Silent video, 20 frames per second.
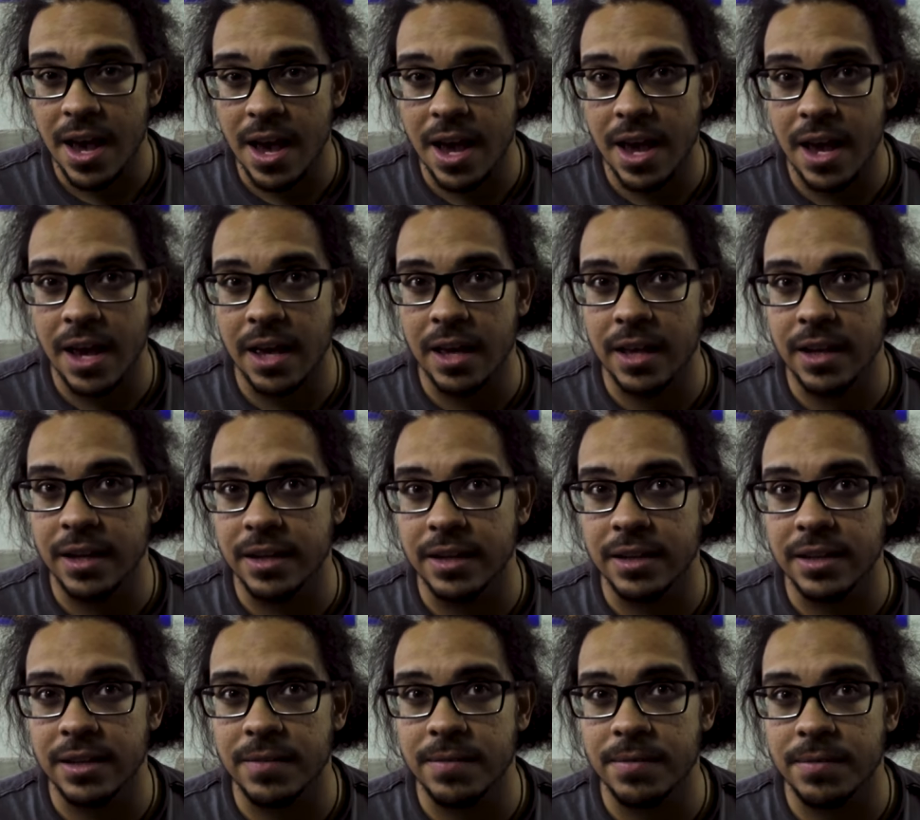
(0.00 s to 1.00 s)
And
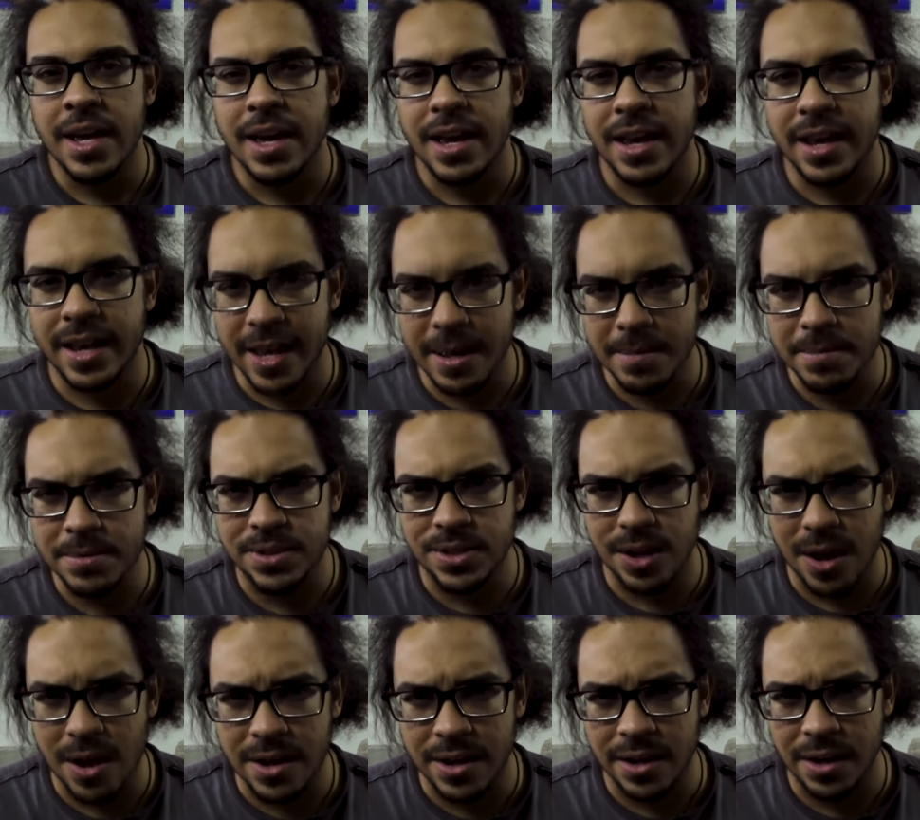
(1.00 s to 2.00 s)
it kept
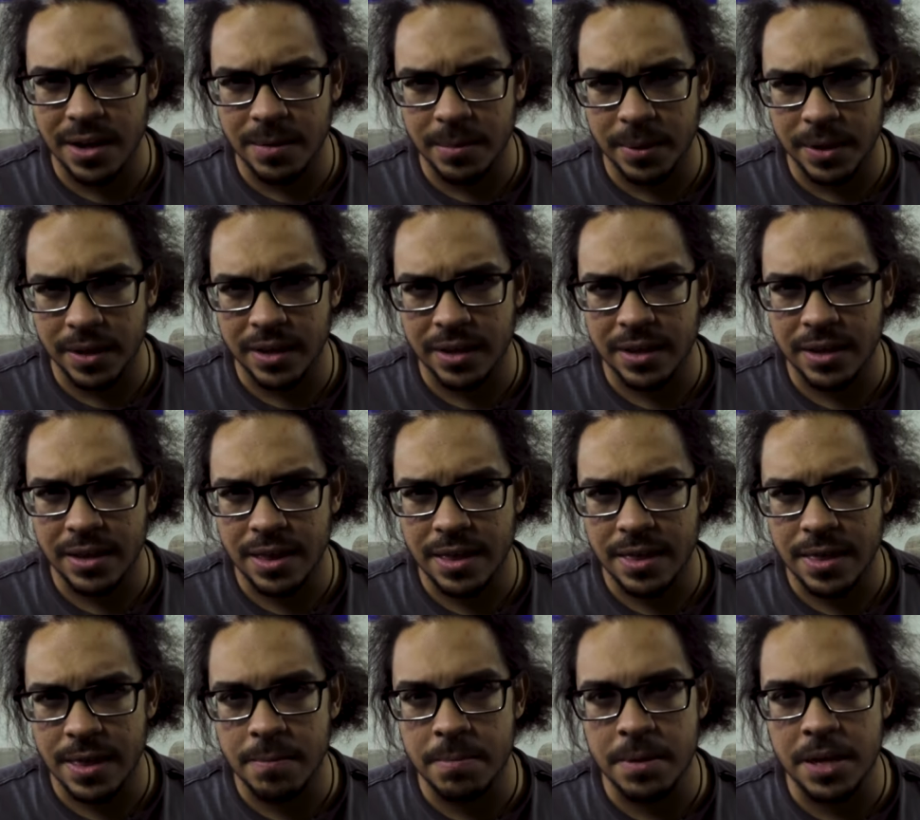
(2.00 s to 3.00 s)
dawning on me
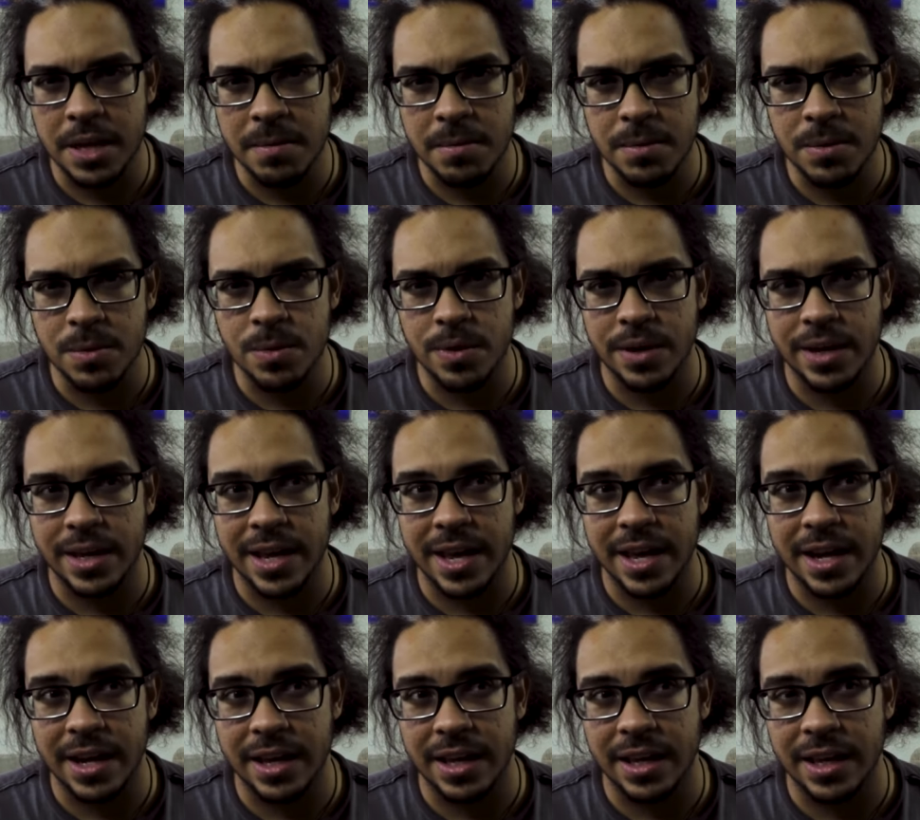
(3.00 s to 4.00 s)
that people were
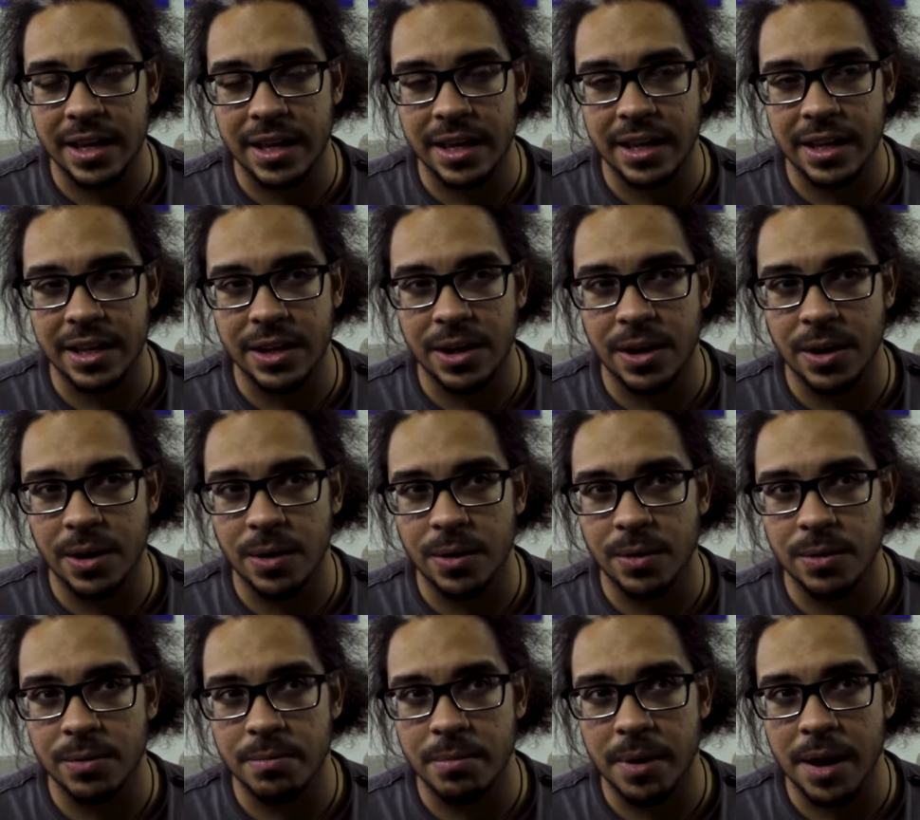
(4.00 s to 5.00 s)
getting, you know,